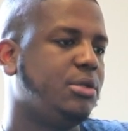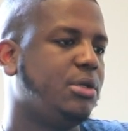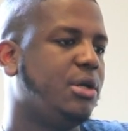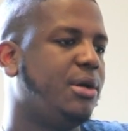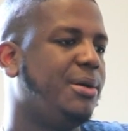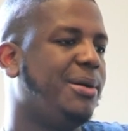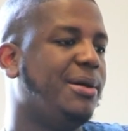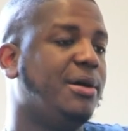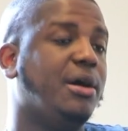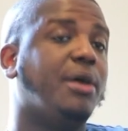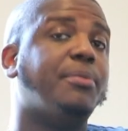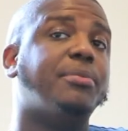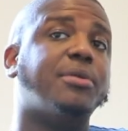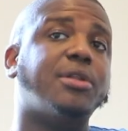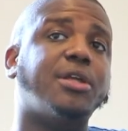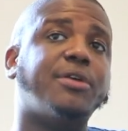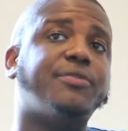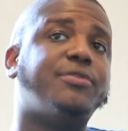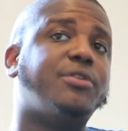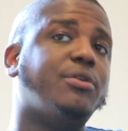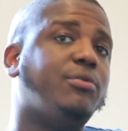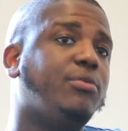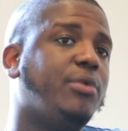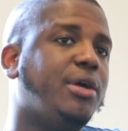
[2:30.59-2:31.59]
you know,
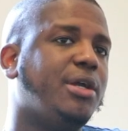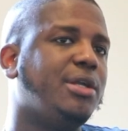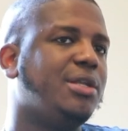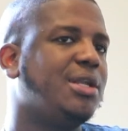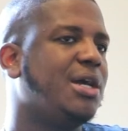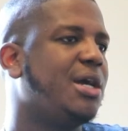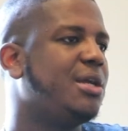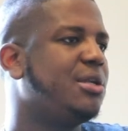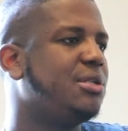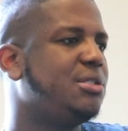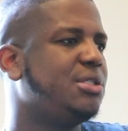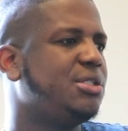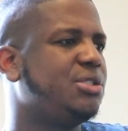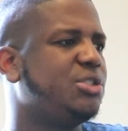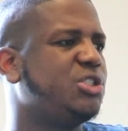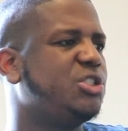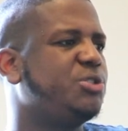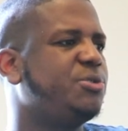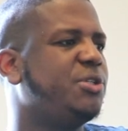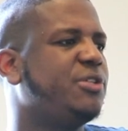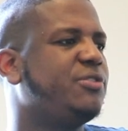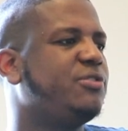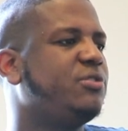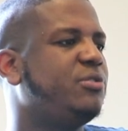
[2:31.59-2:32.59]
uplifting way, not a
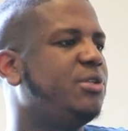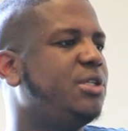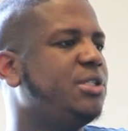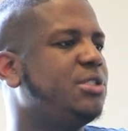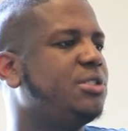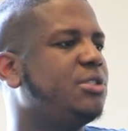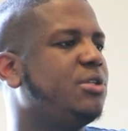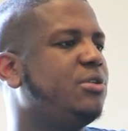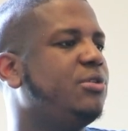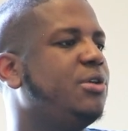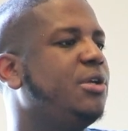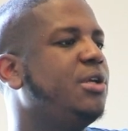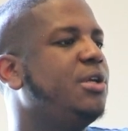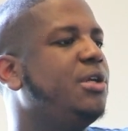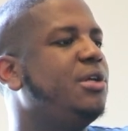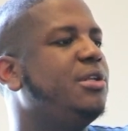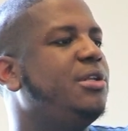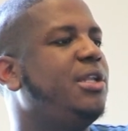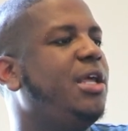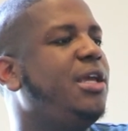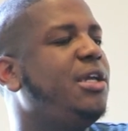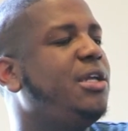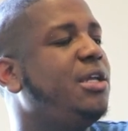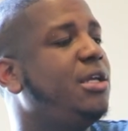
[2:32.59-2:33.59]
disrespectful way. So
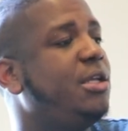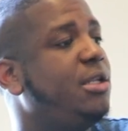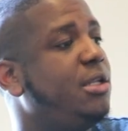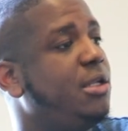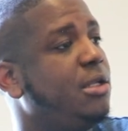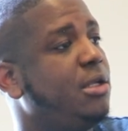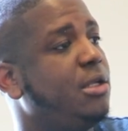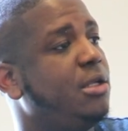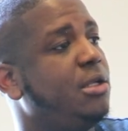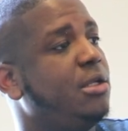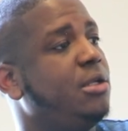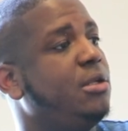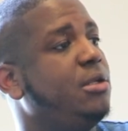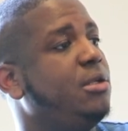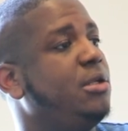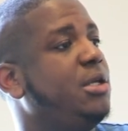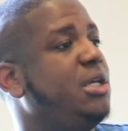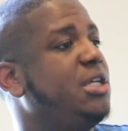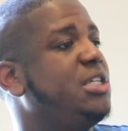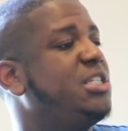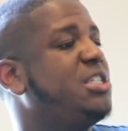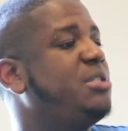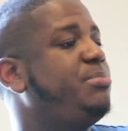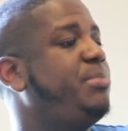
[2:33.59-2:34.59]
they can
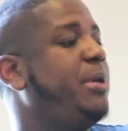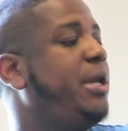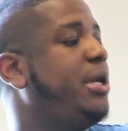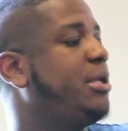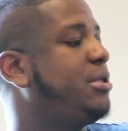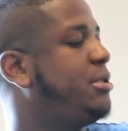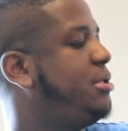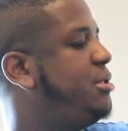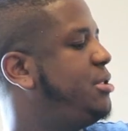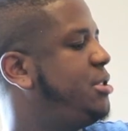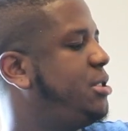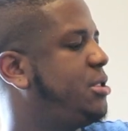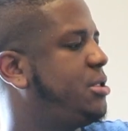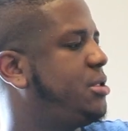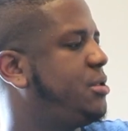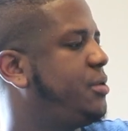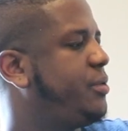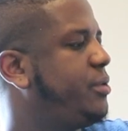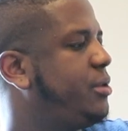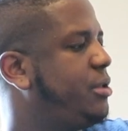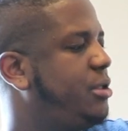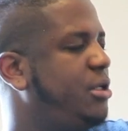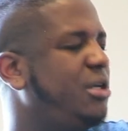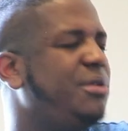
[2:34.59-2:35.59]
expect
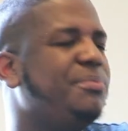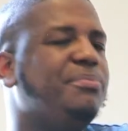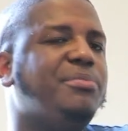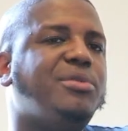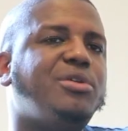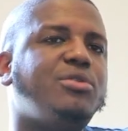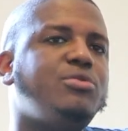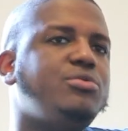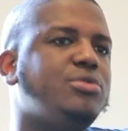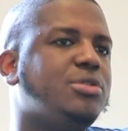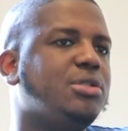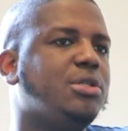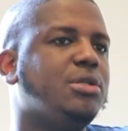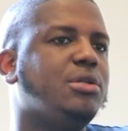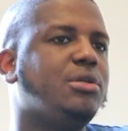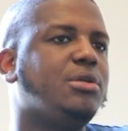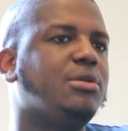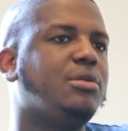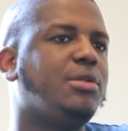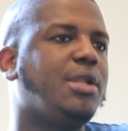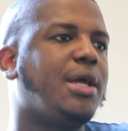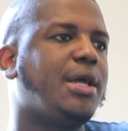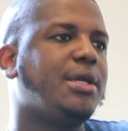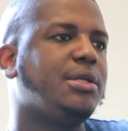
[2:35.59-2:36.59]
just good music,
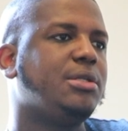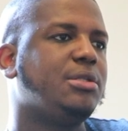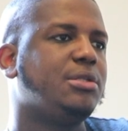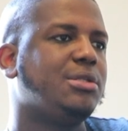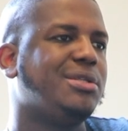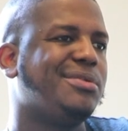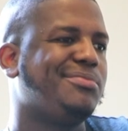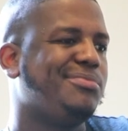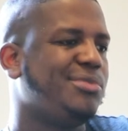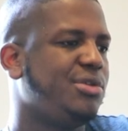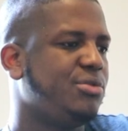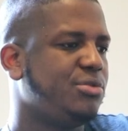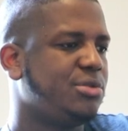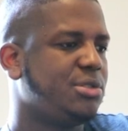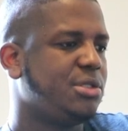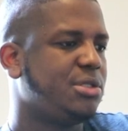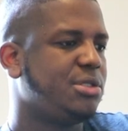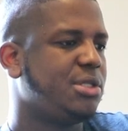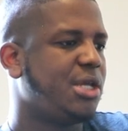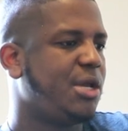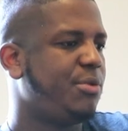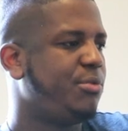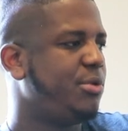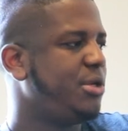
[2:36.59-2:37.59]
like the
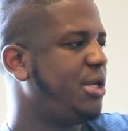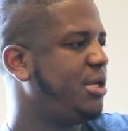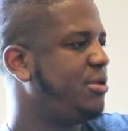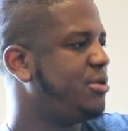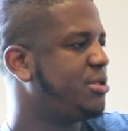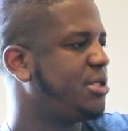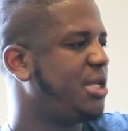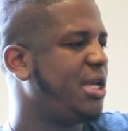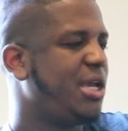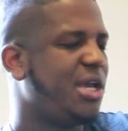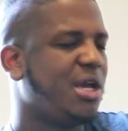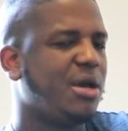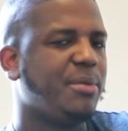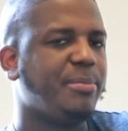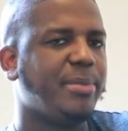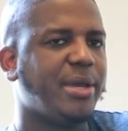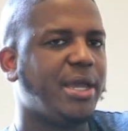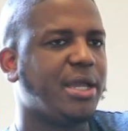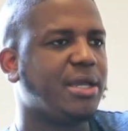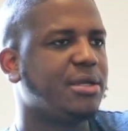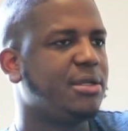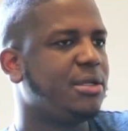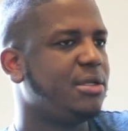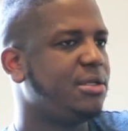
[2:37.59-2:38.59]
music that we used to have
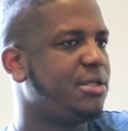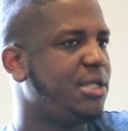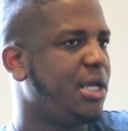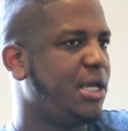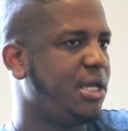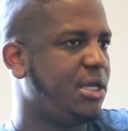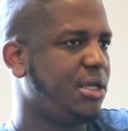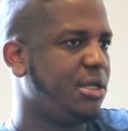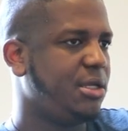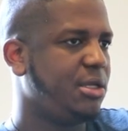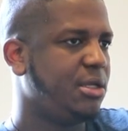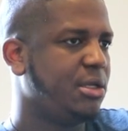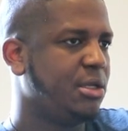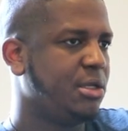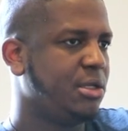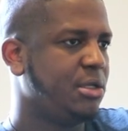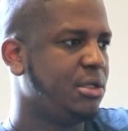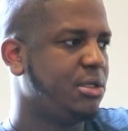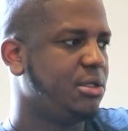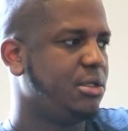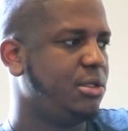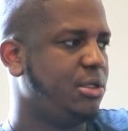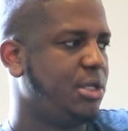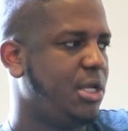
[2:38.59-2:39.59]
back in the day,
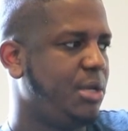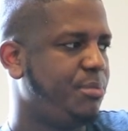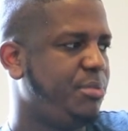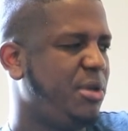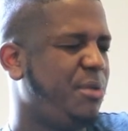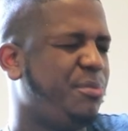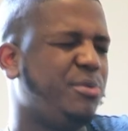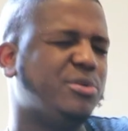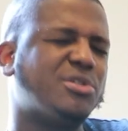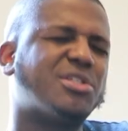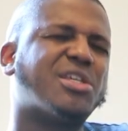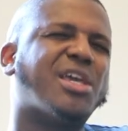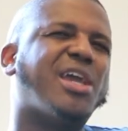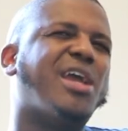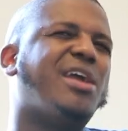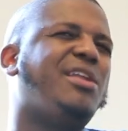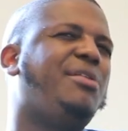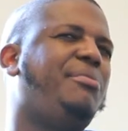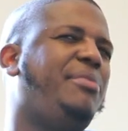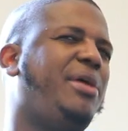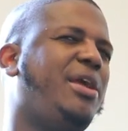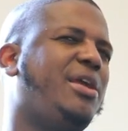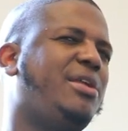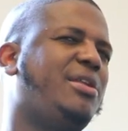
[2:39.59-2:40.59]
that people scared
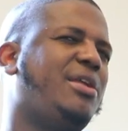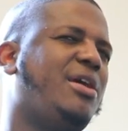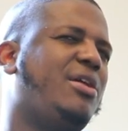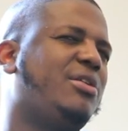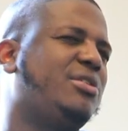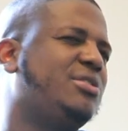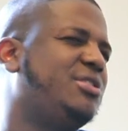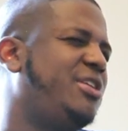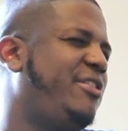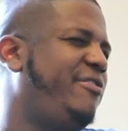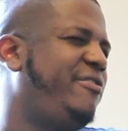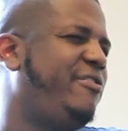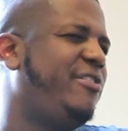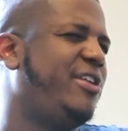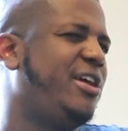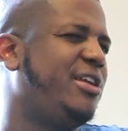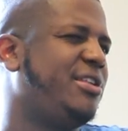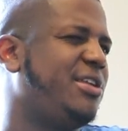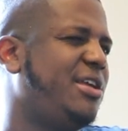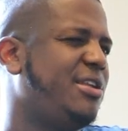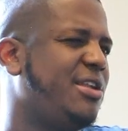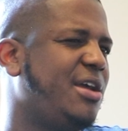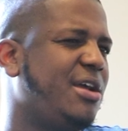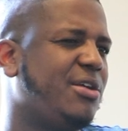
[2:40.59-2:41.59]
to make now because they feel
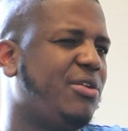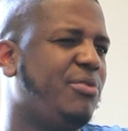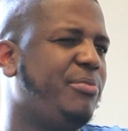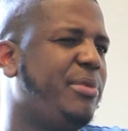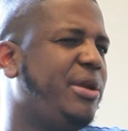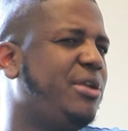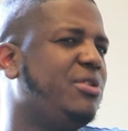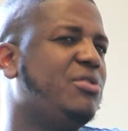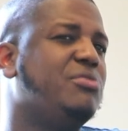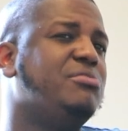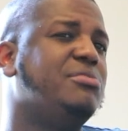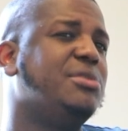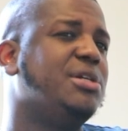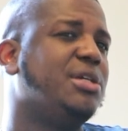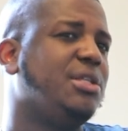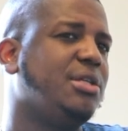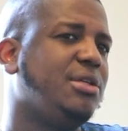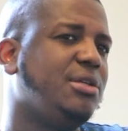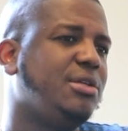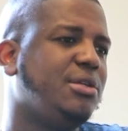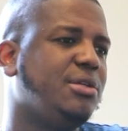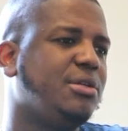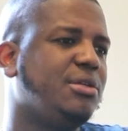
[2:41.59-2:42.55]
like they're not gonna make no money.